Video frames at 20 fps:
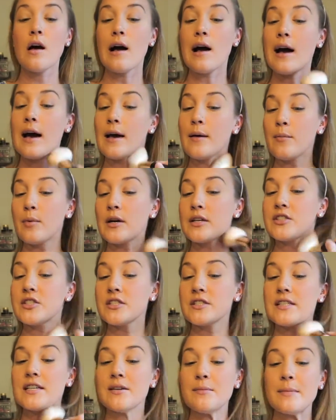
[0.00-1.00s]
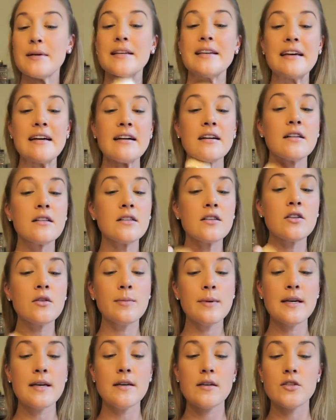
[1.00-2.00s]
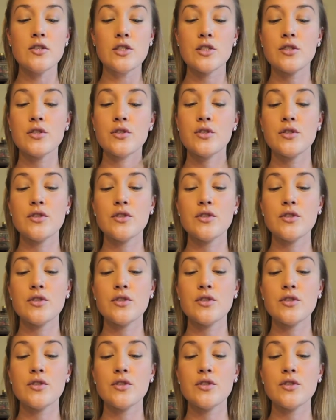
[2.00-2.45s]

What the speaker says: I brush it down my neck a little bit just